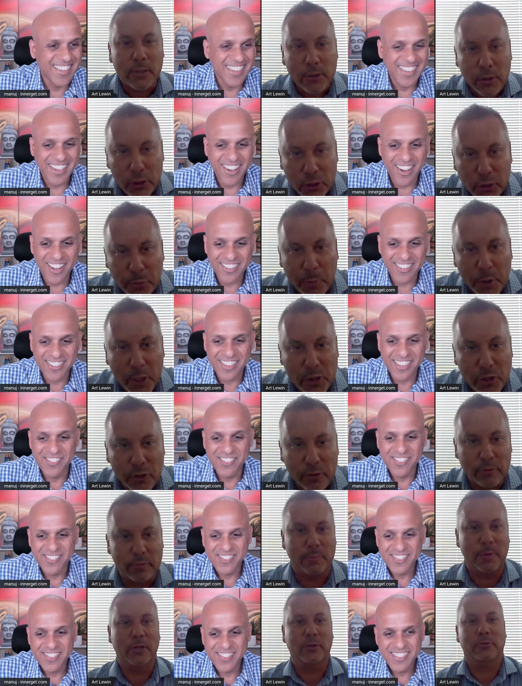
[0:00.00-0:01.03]
Speaker 1: Good to meet
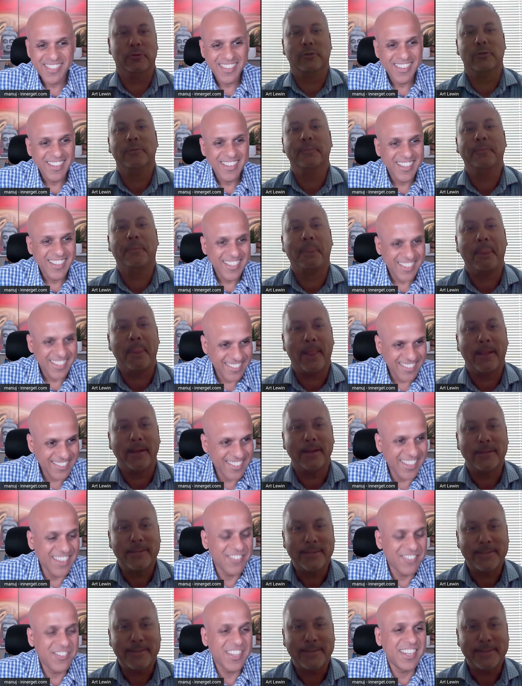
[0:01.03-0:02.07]
you, Manuj.
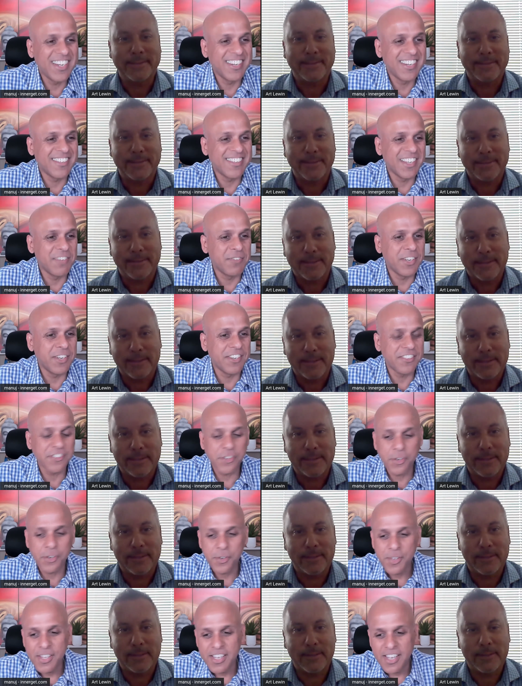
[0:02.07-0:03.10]
Same here, same here.
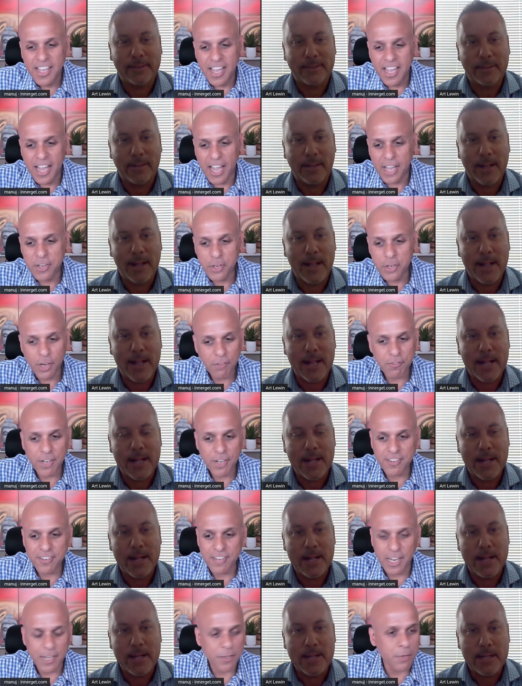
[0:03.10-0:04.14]
So, uh, you have
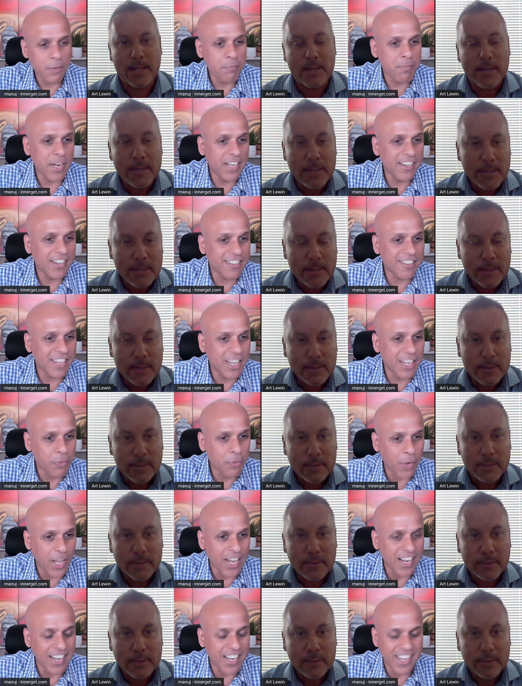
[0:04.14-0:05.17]
done tremendously
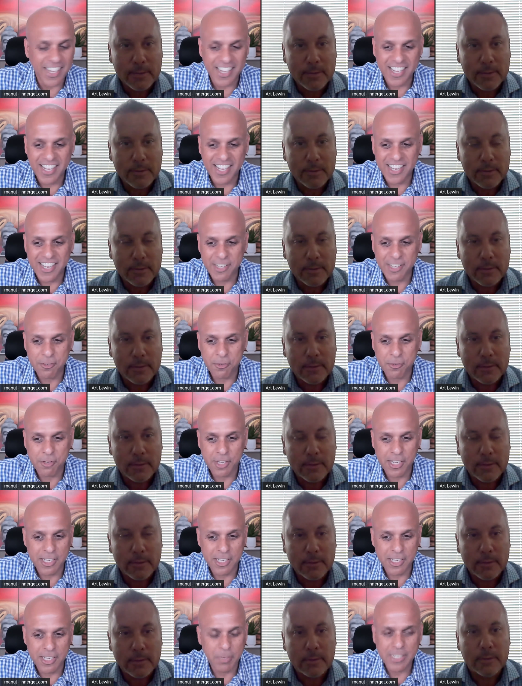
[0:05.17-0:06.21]
well, uh, uh
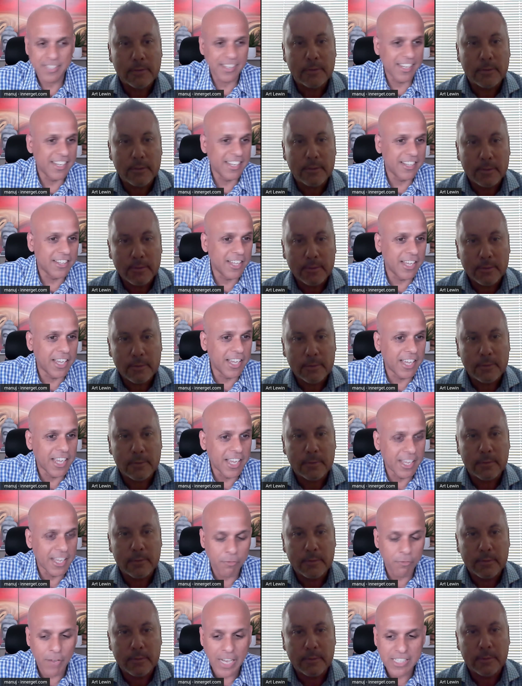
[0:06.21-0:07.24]
especially in the
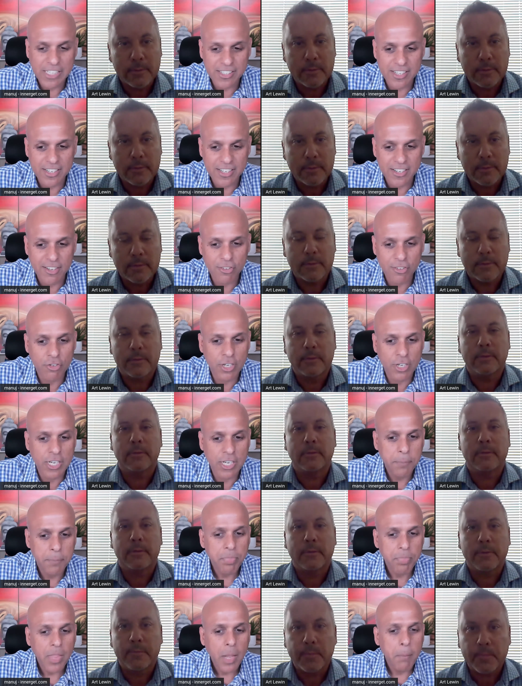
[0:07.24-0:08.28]
uh, fashion industry.
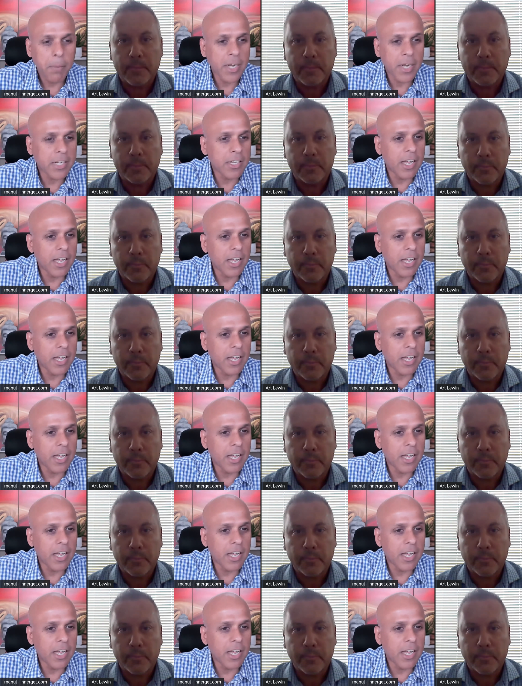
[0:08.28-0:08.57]
But